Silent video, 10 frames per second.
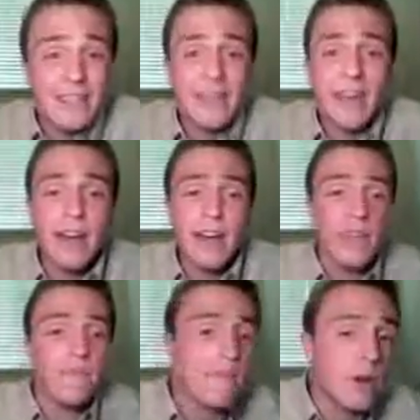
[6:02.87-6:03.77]
He's got
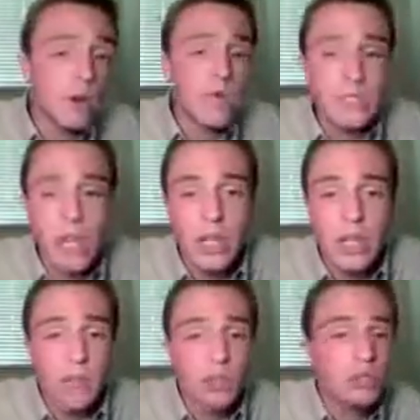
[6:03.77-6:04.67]
a very
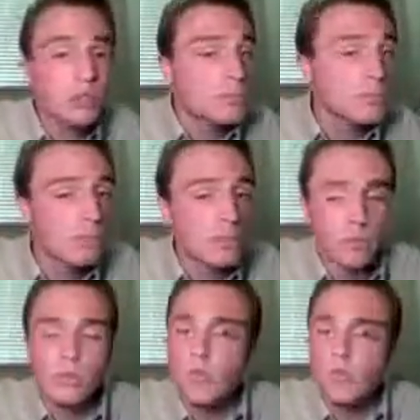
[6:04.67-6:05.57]
solid bishop,
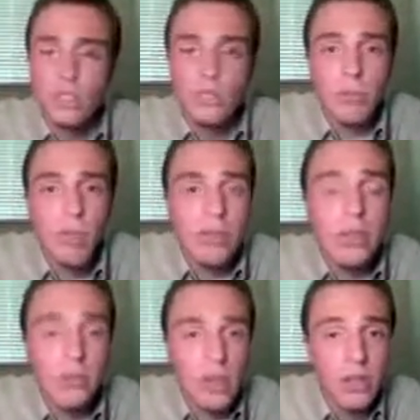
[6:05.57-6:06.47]
just a
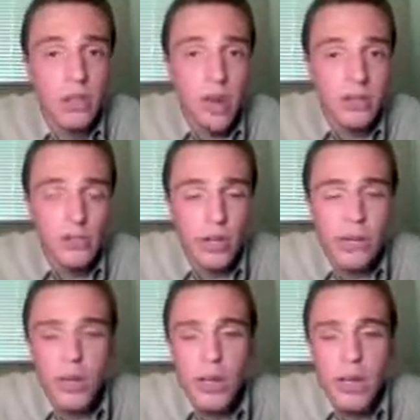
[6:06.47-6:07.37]
completely solid pawn
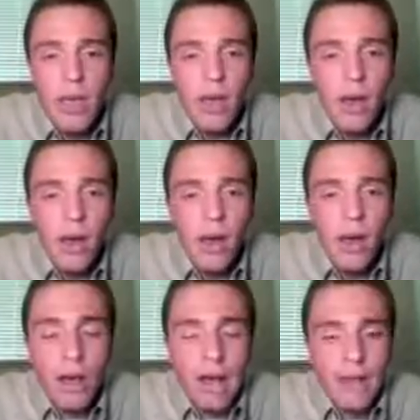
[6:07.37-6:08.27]
chain,
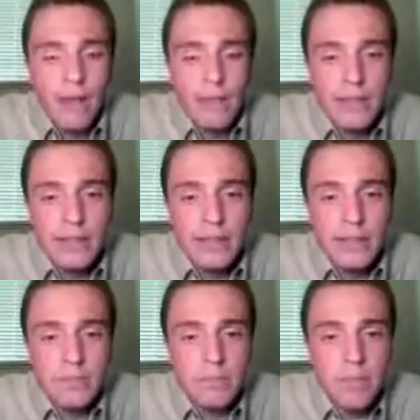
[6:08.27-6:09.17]
and
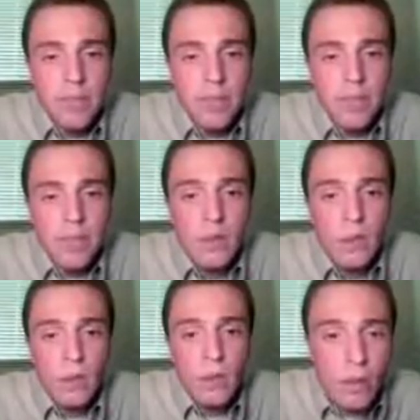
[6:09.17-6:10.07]
he
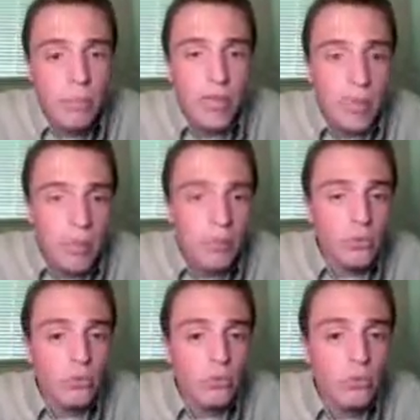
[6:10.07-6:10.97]
will be
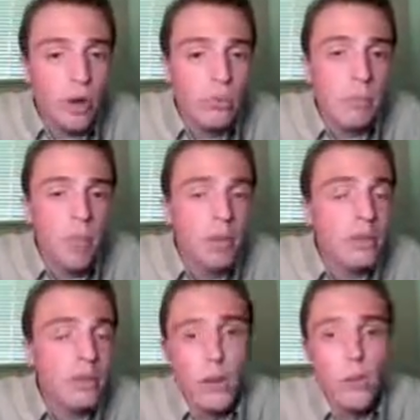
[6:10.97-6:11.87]
able to probably
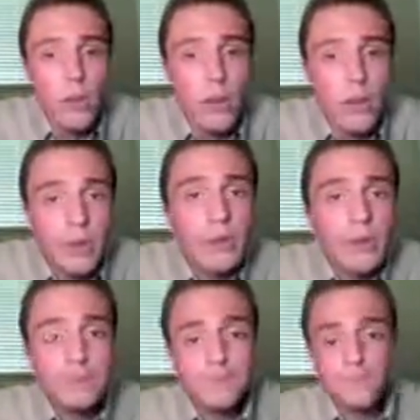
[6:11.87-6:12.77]
uncoil very quickly.